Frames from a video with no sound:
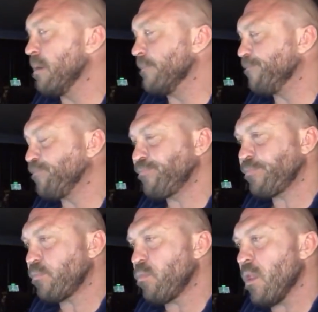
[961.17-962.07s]
but
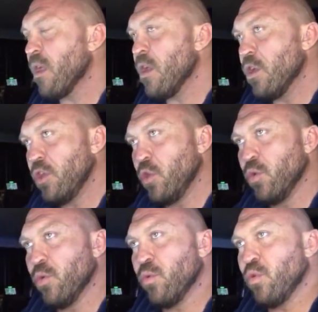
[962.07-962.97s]

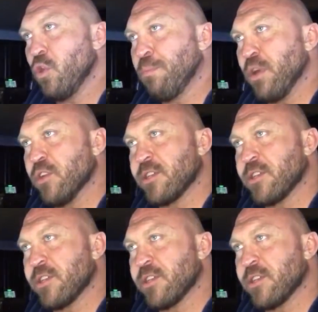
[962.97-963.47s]
You put